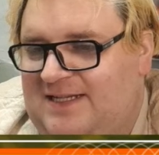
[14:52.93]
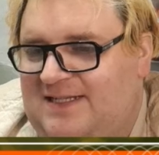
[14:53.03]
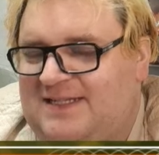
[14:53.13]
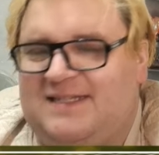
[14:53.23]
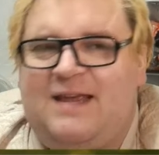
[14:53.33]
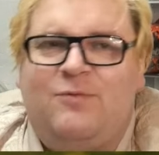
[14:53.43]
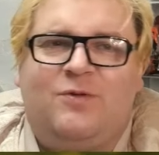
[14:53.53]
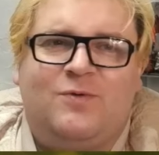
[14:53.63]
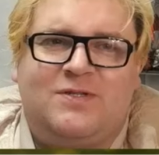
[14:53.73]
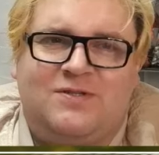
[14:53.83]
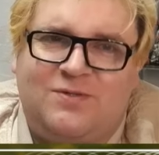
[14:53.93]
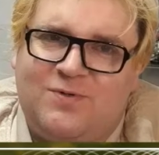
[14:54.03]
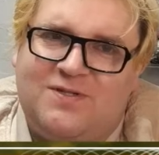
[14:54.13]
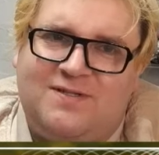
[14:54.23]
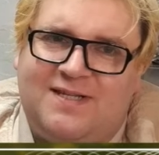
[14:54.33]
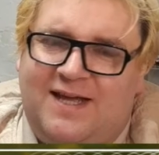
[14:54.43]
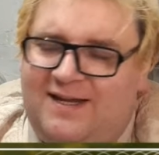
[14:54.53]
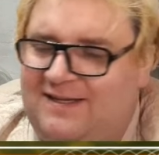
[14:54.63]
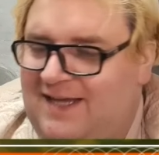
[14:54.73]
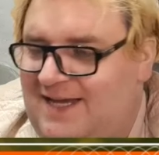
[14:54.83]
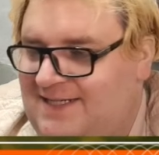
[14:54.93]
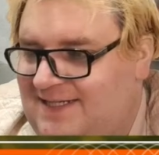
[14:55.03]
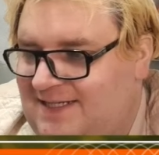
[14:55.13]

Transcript: And it's the same with the Wuzzles. The Wuzzles are like the